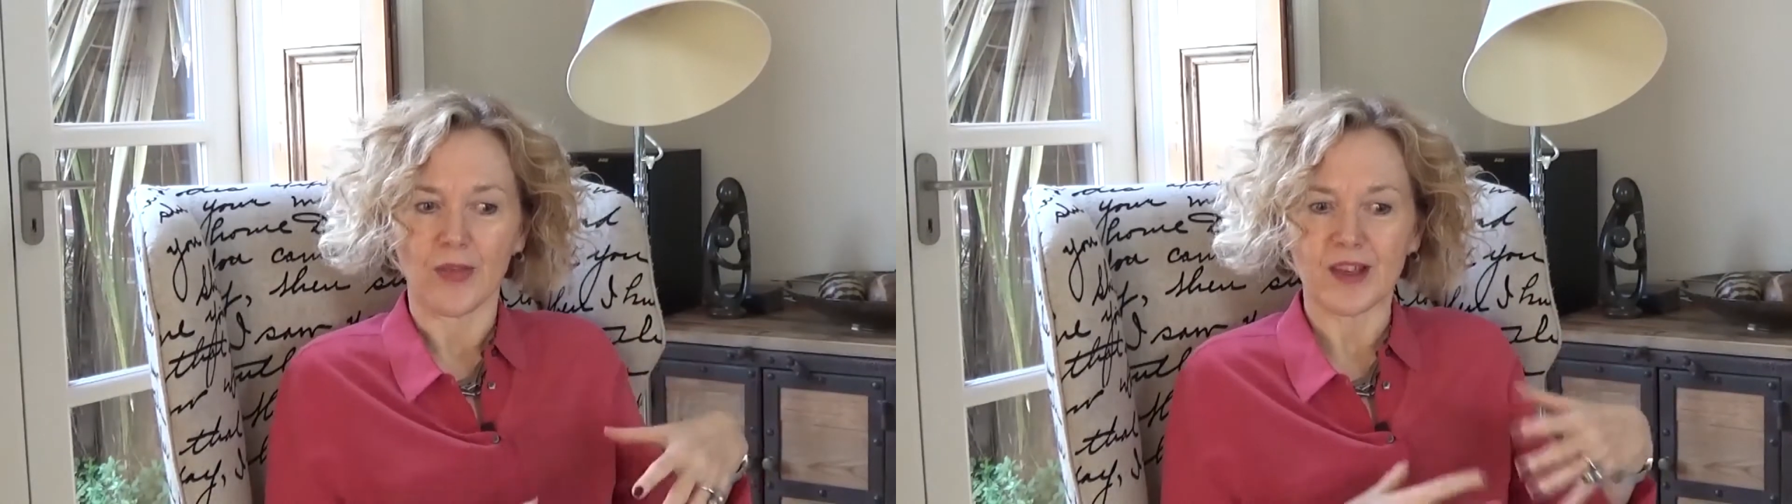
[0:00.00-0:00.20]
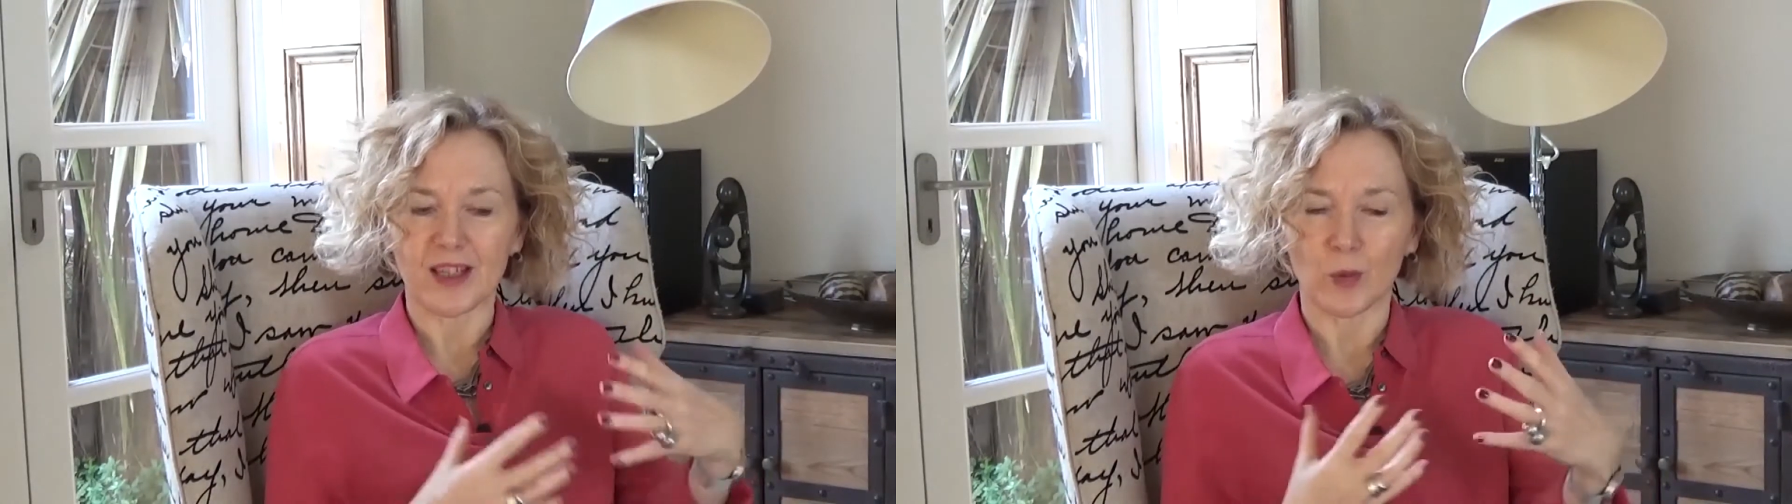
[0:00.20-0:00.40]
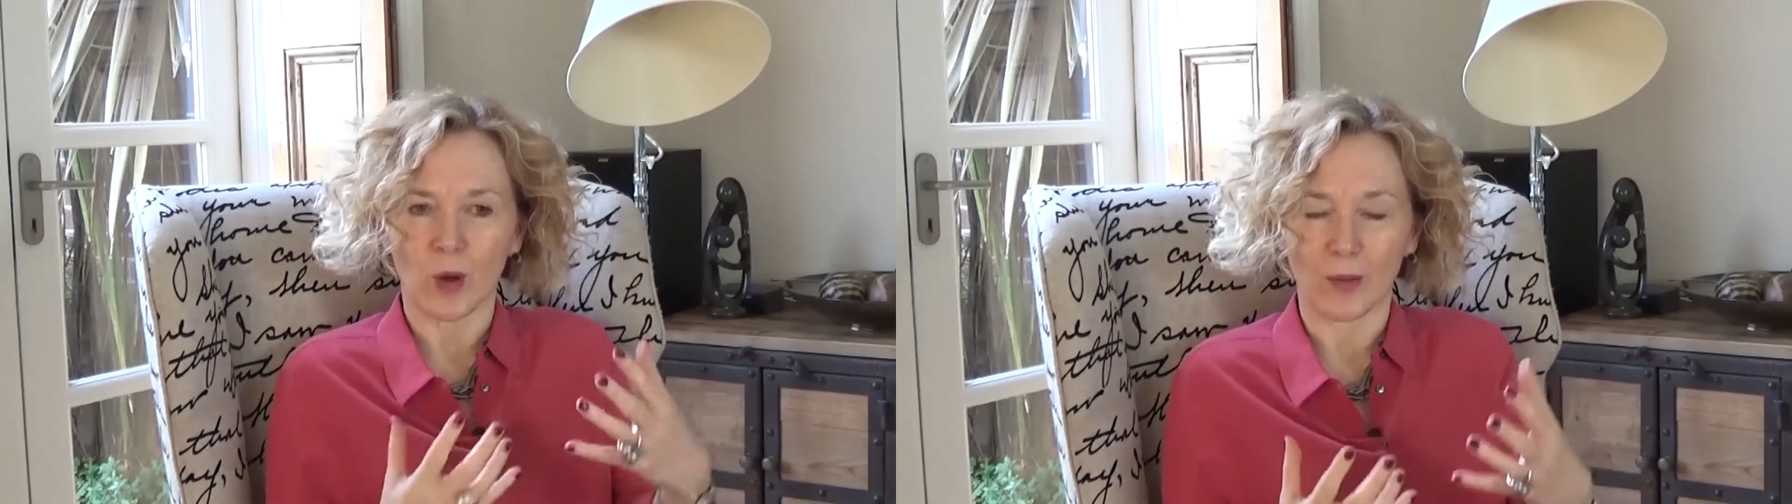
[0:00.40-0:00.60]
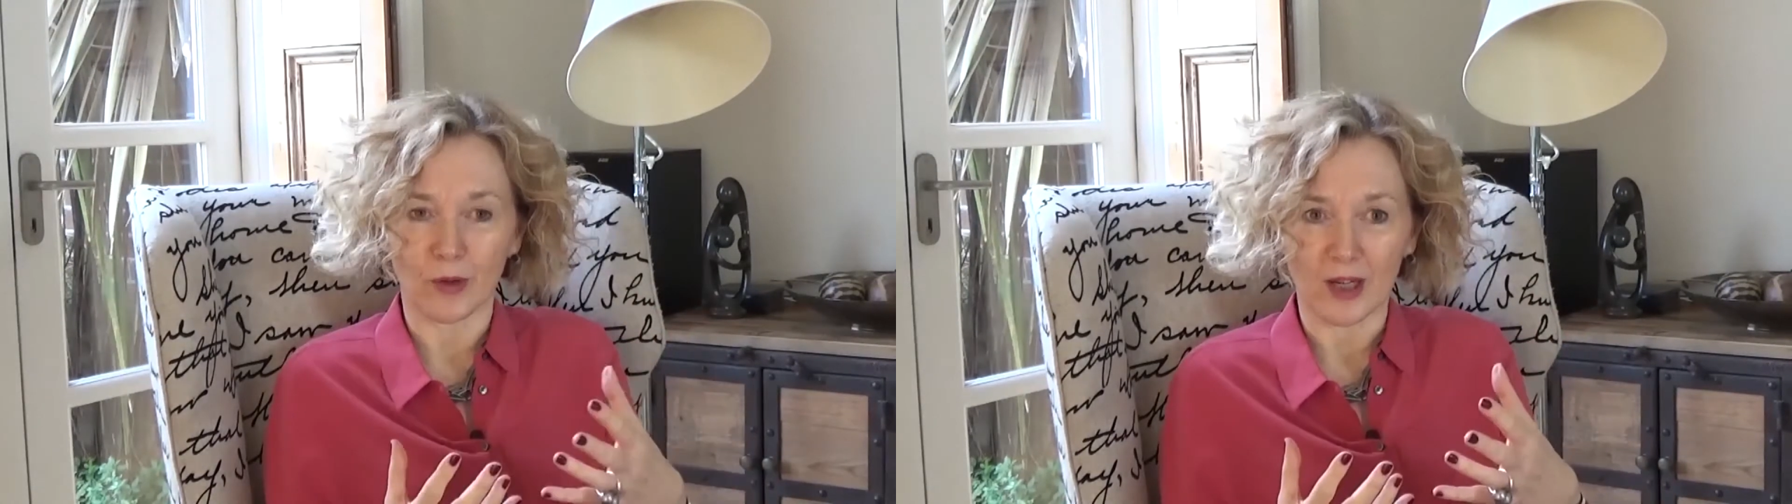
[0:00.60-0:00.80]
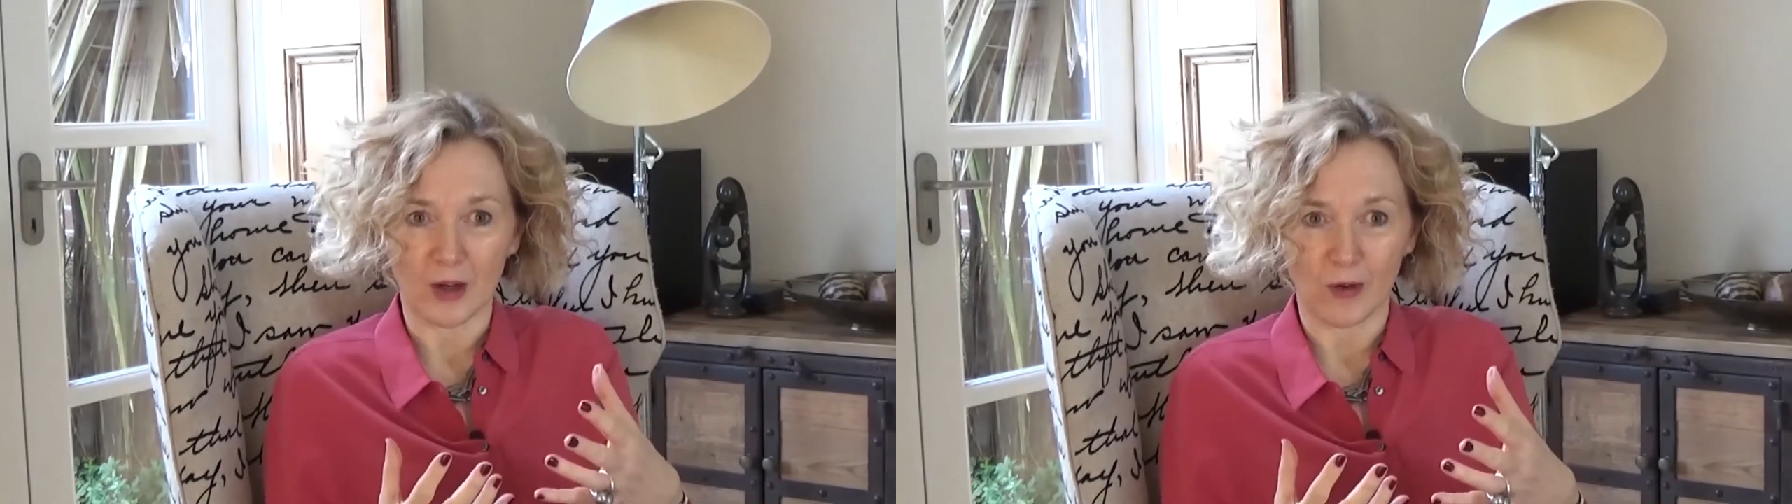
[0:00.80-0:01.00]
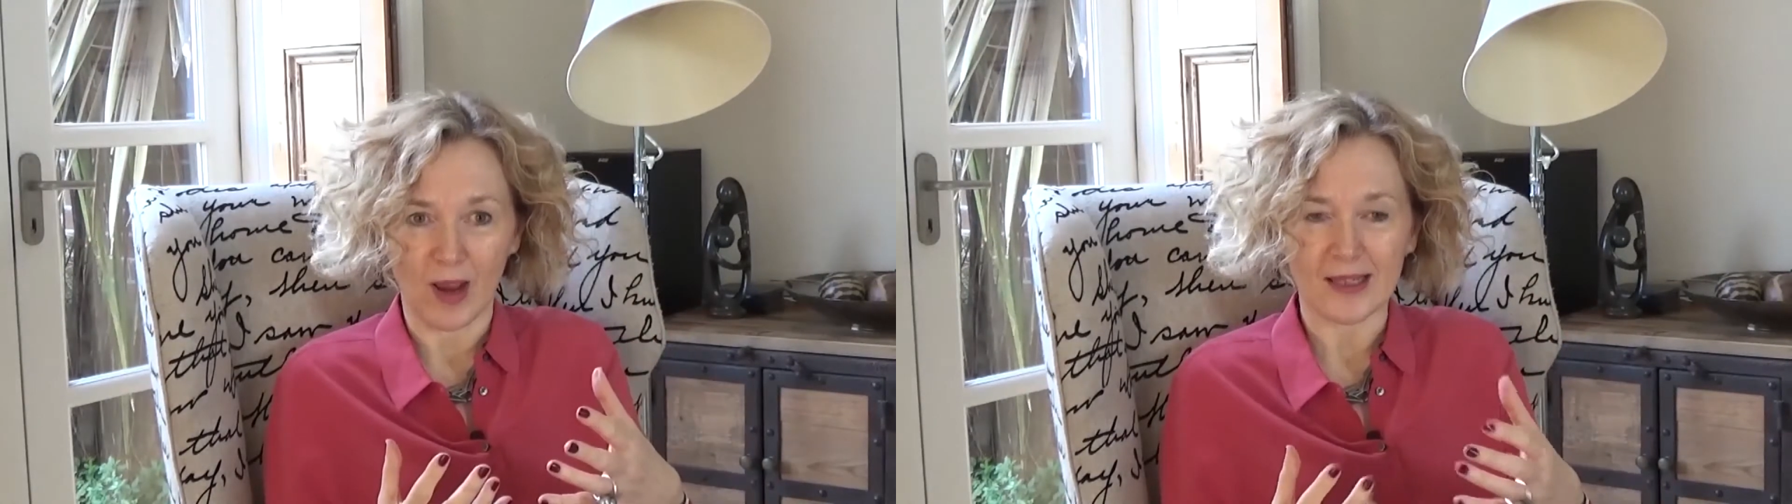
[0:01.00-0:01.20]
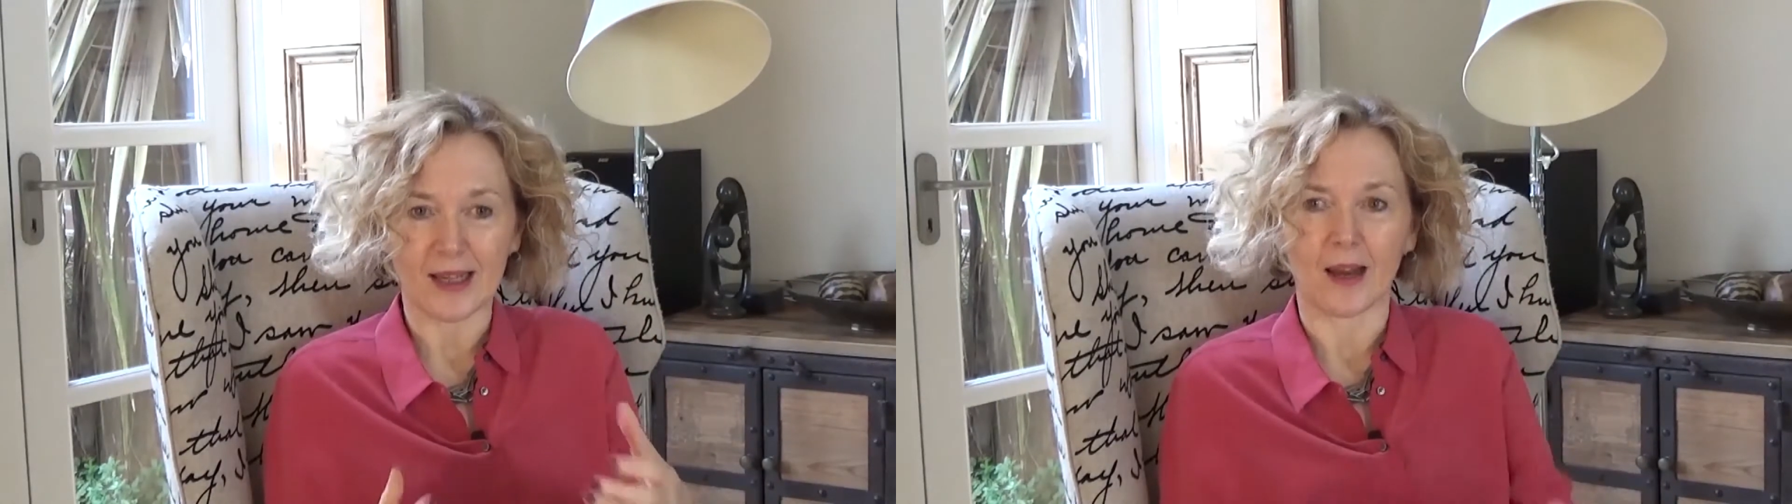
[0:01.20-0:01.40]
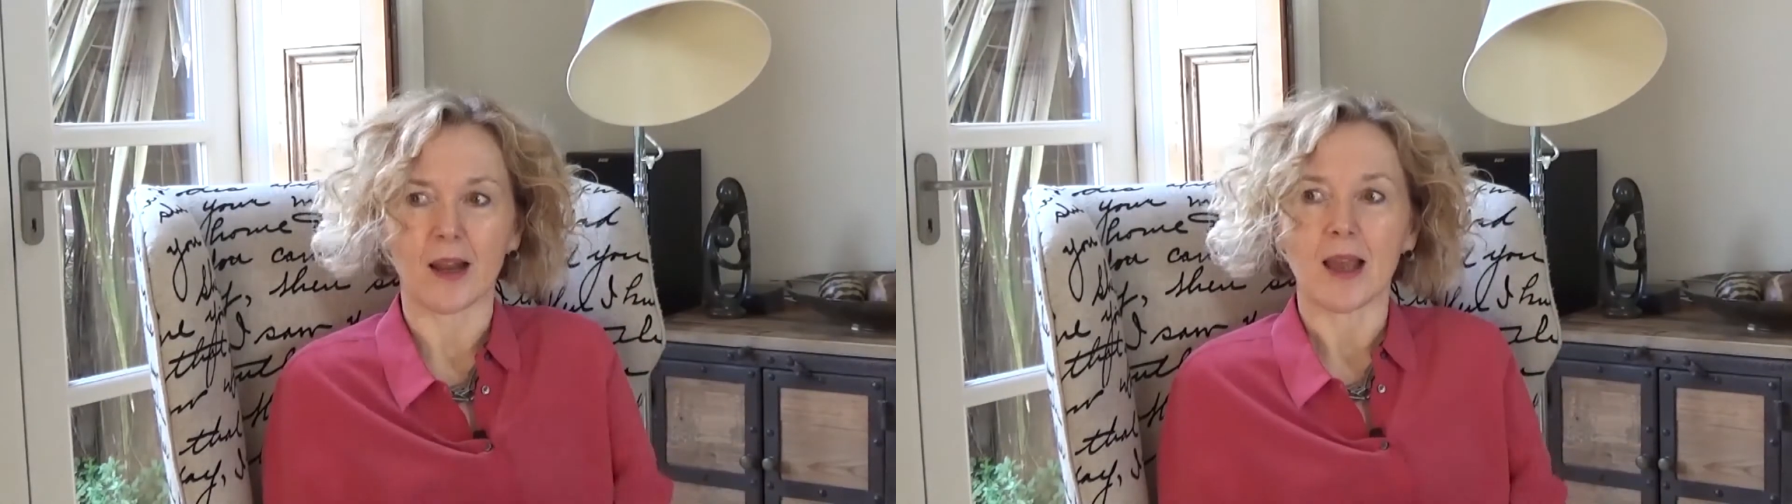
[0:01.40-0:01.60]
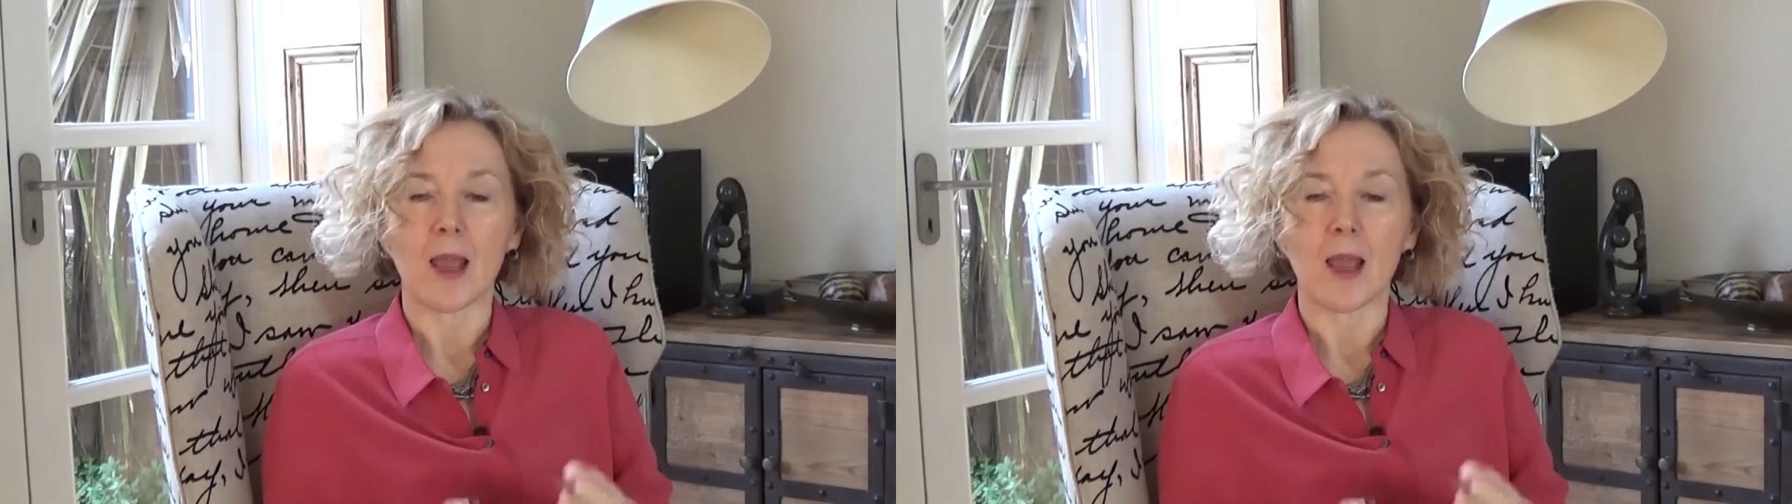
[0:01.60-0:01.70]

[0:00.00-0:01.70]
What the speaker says: this is what I'm really great at.